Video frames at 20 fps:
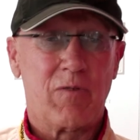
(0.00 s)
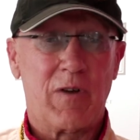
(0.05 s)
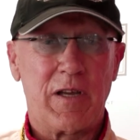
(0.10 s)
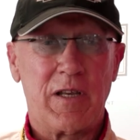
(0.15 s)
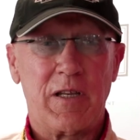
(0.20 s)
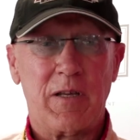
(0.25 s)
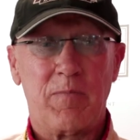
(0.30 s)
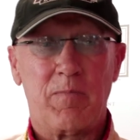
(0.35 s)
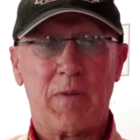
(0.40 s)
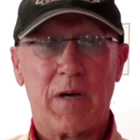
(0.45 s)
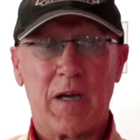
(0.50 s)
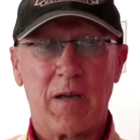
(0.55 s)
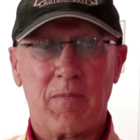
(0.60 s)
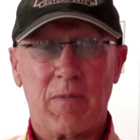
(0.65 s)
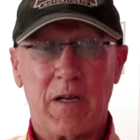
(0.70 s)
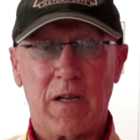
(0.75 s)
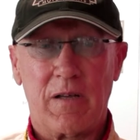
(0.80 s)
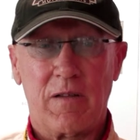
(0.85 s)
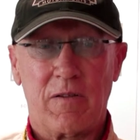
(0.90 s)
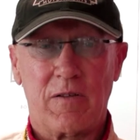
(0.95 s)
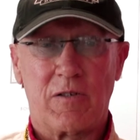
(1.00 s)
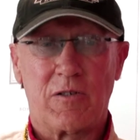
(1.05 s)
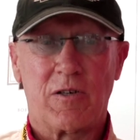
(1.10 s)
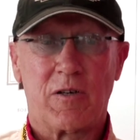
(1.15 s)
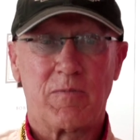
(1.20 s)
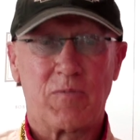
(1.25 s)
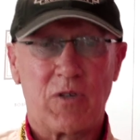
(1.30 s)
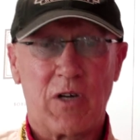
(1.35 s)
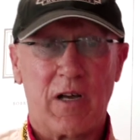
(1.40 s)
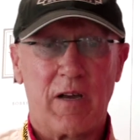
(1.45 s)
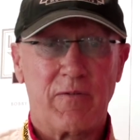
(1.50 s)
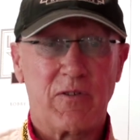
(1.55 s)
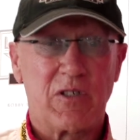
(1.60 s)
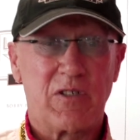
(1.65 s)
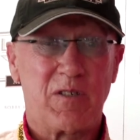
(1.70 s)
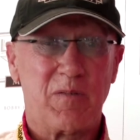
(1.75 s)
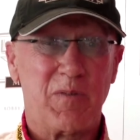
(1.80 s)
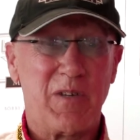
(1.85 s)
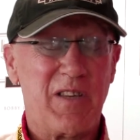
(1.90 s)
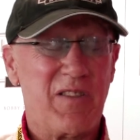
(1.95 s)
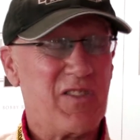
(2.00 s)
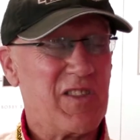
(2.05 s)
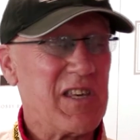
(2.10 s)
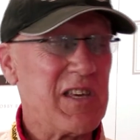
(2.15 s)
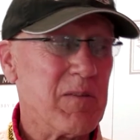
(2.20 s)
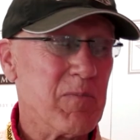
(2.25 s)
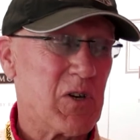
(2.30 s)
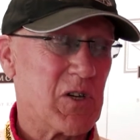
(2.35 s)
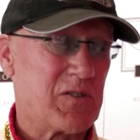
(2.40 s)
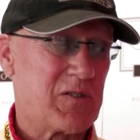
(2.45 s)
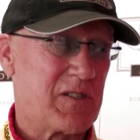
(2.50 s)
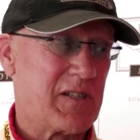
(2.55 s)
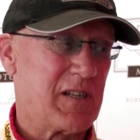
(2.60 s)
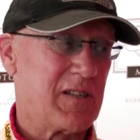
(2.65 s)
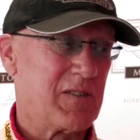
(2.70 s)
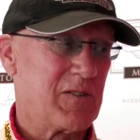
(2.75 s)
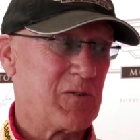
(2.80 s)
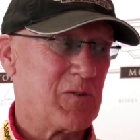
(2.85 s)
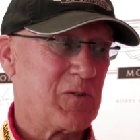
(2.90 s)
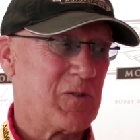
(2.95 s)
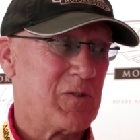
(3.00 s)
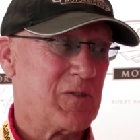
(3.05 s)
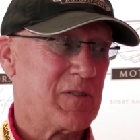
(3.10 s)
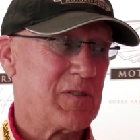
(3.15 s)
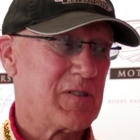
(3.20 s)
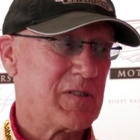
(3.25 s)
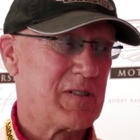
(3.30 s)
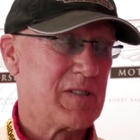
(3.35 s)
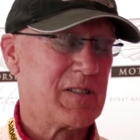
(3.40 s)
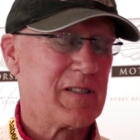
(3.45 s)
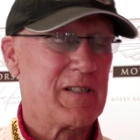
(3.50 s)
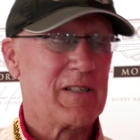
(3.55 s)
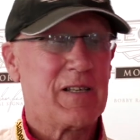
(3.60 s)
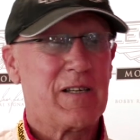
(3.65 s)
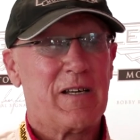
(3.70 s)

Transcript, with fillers: rated by many of the top drivers to be the most technical course.